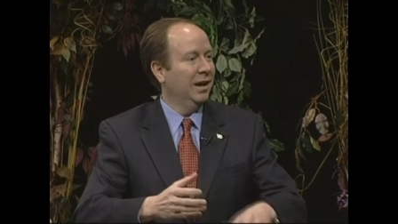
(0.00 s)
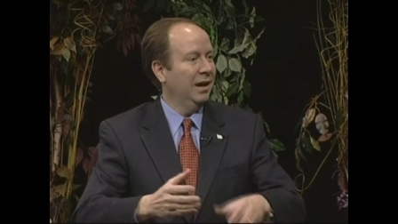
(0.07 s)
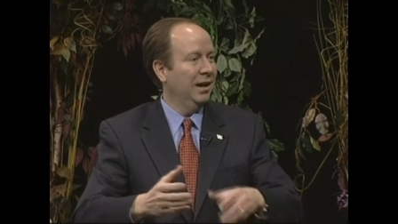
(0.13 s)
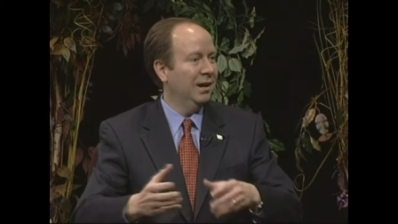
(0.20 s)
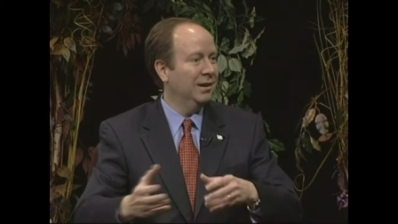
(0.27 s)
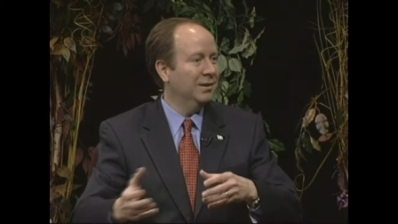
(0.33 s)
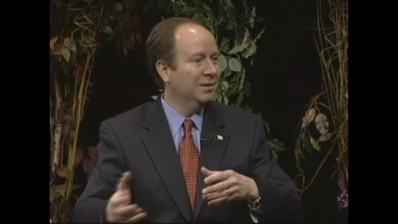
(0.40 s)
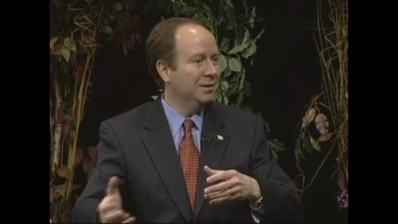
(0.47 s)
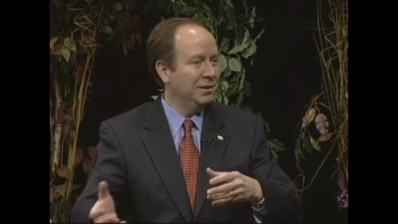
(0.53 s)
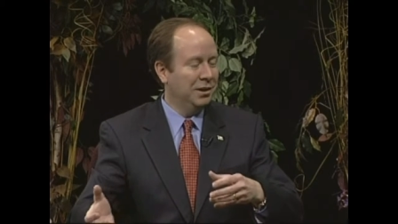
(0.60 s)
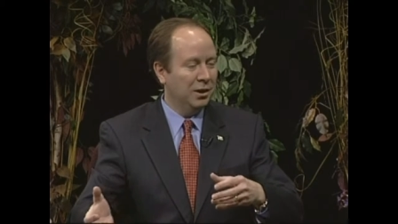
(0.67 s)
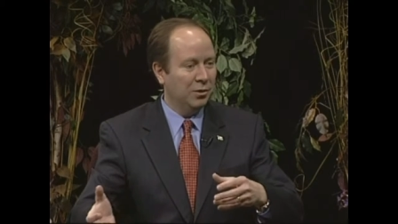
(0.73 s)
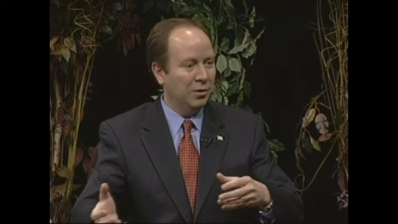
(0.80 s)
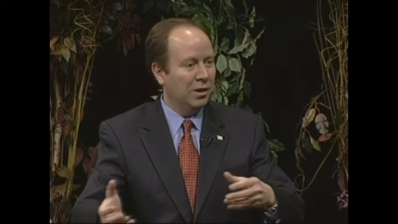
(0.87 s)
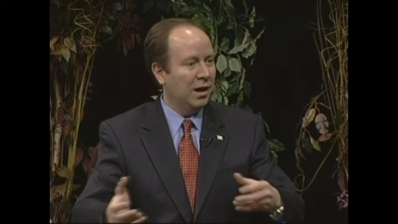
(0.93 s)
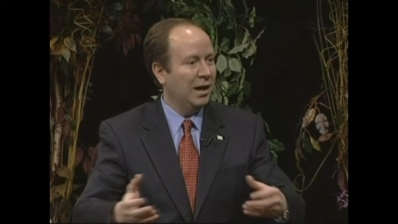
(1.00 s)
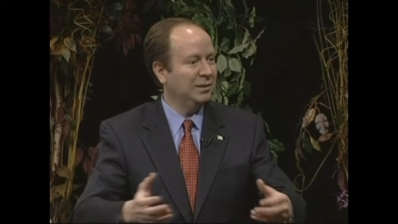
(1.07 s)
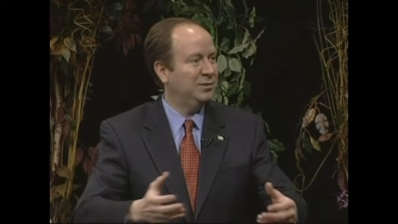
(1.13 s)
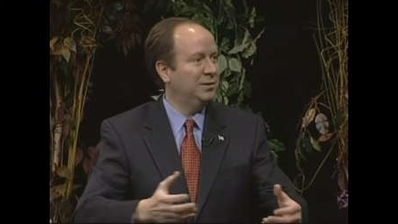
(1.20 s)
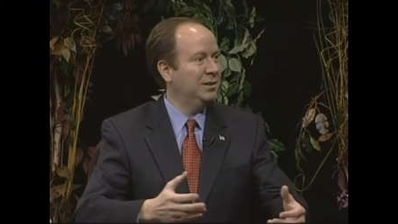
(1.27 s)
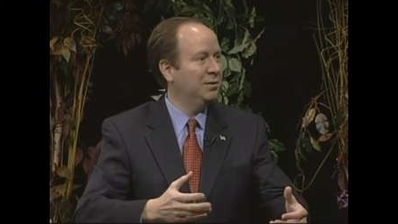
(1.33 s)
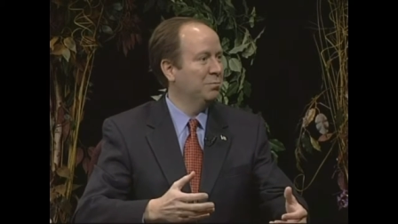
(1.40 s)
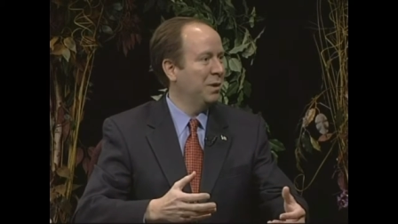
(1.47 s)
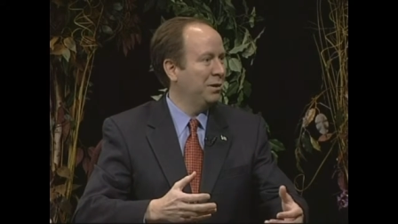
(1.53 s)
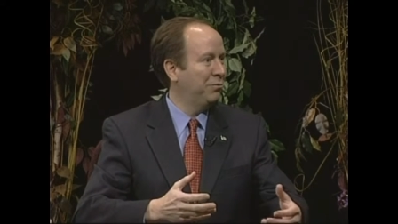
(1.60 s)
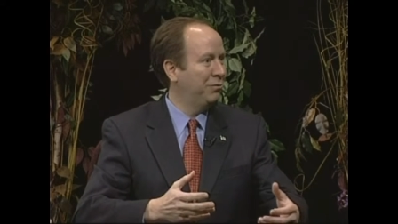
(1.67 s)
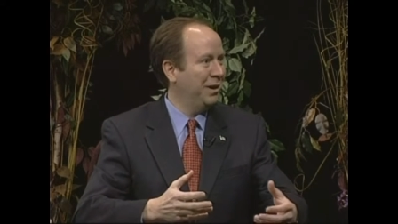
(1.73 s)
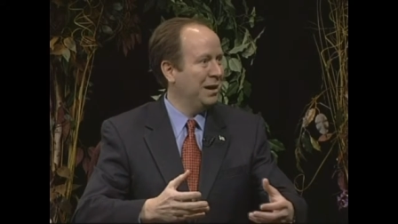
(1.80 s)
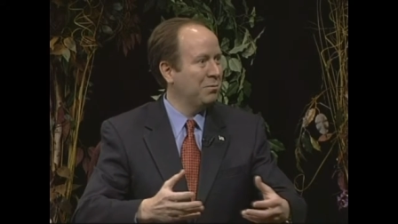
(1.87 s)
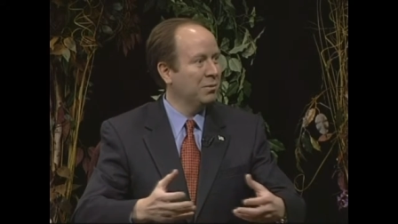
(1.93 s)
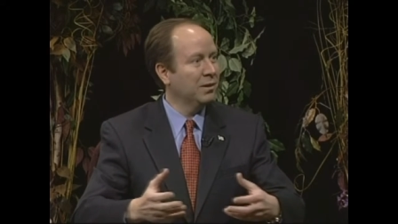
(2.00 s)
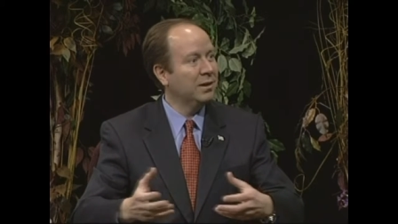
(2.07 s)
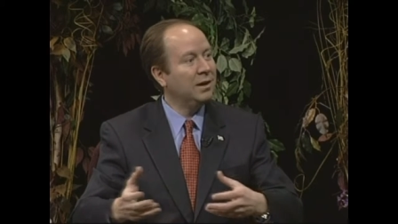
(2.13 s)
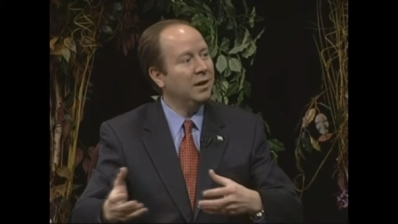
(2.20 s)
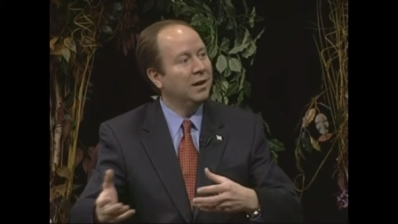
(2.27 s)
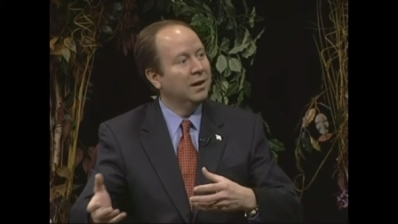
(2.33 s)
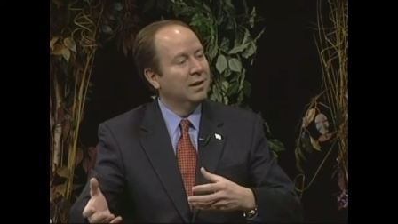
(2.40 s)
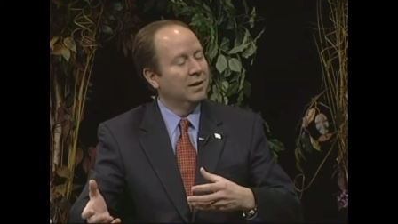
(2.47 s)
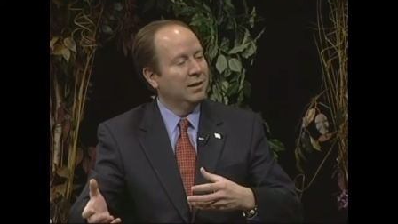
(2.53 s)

and, you know, I see my family,